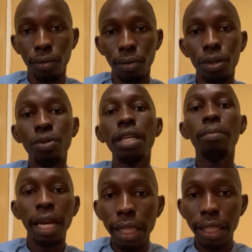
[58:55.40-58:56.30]
They do the
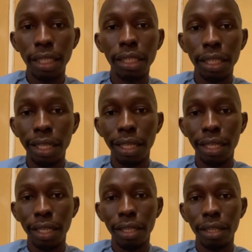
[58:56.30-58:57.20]
bet.
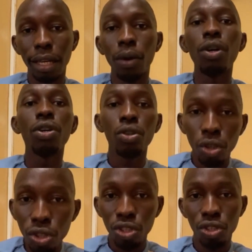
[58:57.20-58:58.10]
And we all
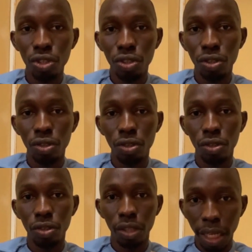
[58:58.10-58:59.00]
lost.
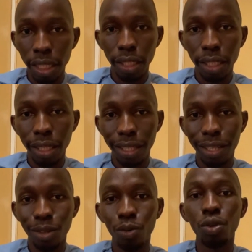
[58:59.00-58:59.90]
Yes.
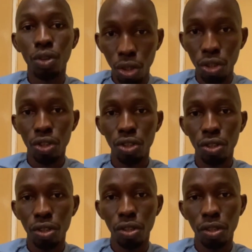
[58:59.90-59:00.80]
We lost.
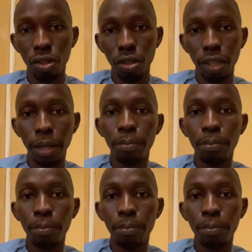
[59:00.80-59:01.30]
They